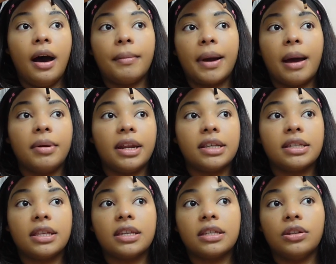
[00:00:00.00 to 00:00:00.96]
I'm coming
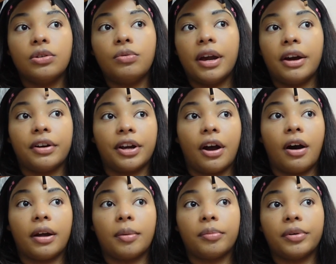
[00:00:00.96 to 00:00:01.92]
into this new area
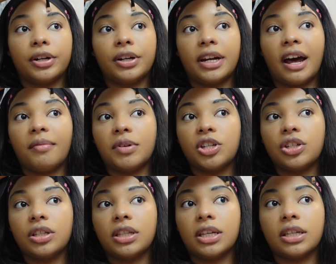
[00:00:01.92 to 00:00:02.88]
and I'm pretty, and I
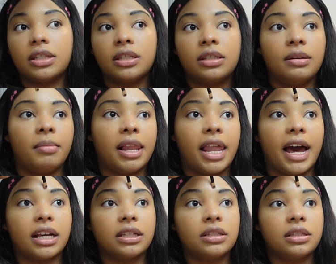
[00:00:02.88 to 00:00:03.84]
mentioned this in my
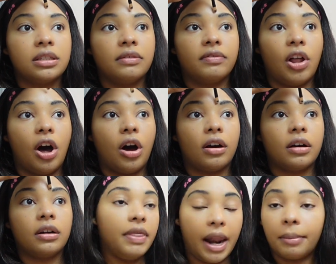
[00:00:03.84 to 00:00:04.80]
last
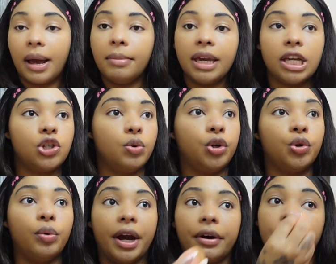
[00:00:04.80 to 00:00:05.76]
vlog, that I'm coming into a
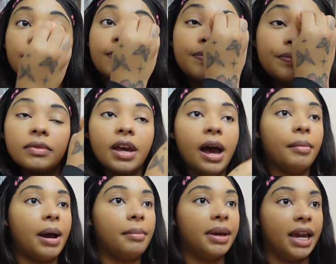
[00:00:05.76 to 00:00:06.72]
new era. I'm
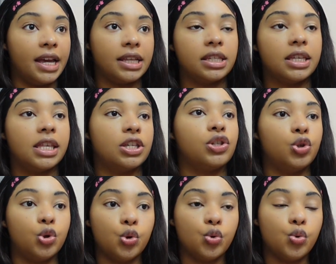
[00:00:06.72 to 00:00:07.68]
coming into this
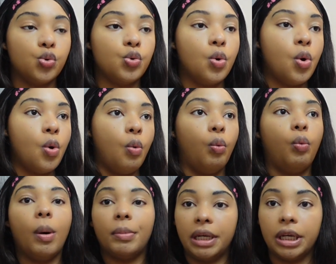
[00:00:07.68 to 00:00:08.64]
new
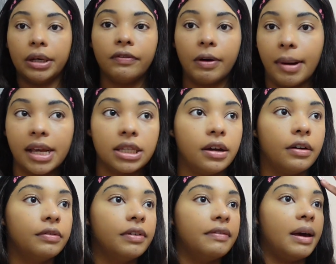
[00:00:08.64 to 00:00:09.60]
womanhood for myself
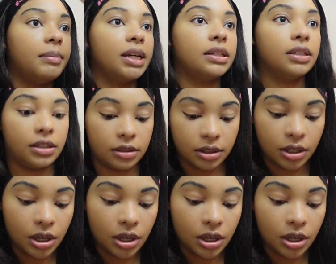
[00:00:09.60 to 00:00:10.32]
if that makes sense.